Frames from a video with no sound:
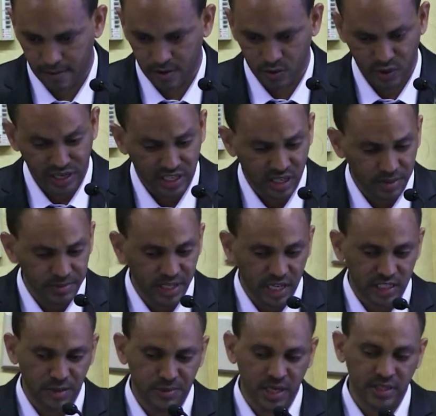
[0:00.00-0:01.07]
When it comes to
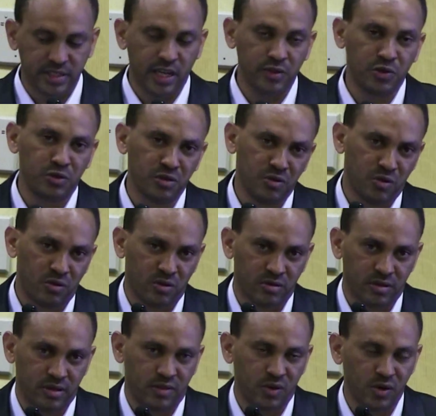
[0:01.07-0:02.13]
acceptance, attitude, or
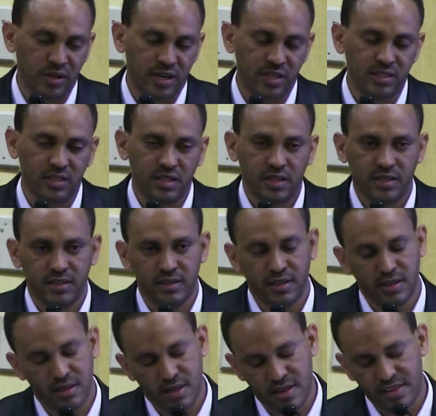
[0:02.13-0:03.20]
the tolerance,
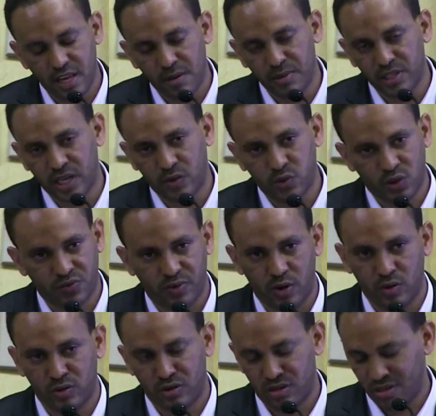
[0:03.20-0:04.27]
the same result was
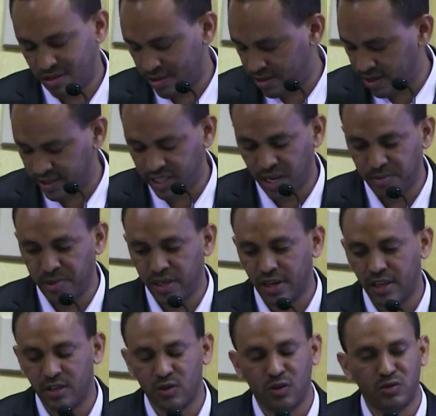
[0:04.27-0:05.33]
found. The same thing
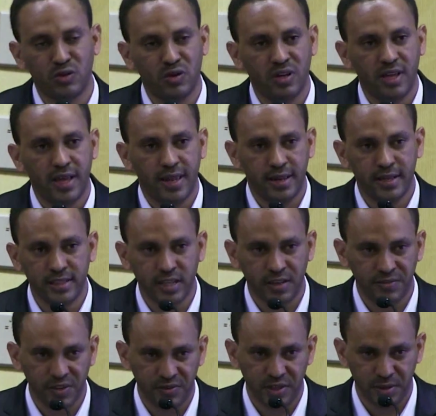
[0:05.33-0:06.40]
here is also less than
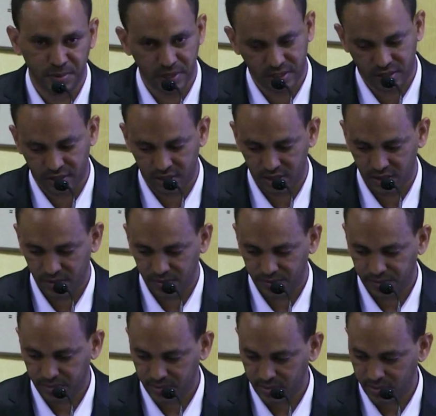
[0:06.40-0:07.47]
50%.
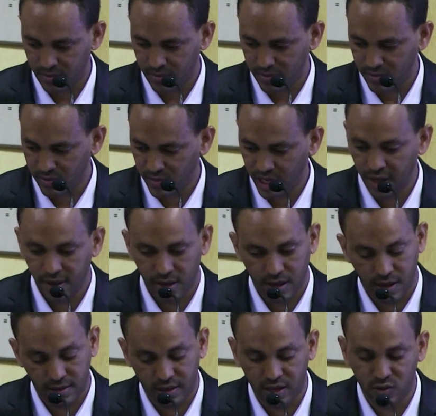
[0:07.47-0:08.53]

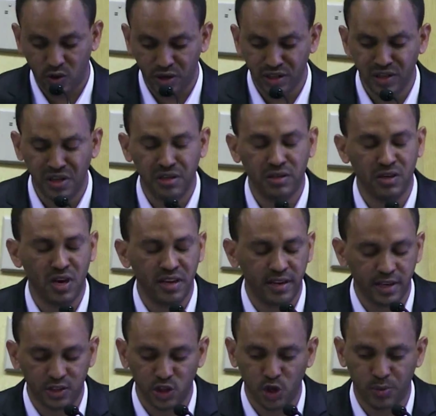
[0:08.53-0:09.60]
And according to
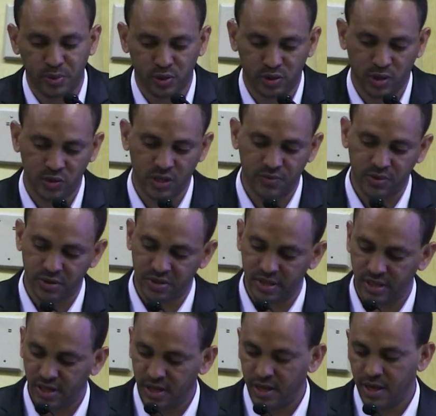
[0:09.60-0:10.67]
UNAIDS report 2014,
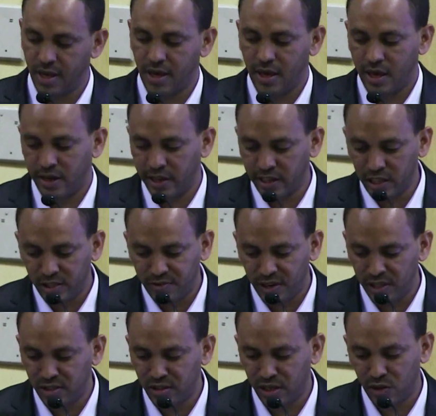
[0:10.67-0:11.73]
negative
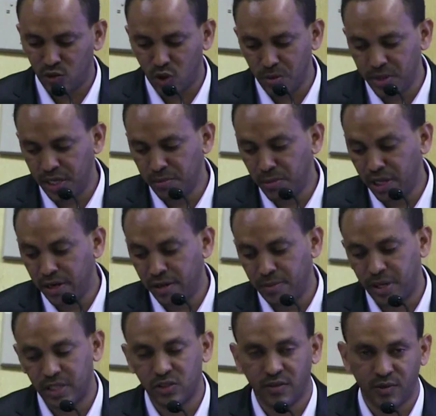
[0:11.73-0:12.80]
attitudes are common in many
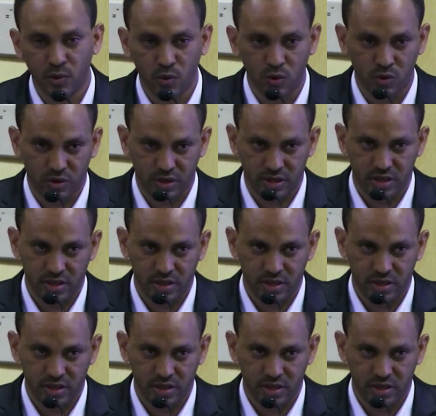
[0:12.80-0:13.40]
parts of the world.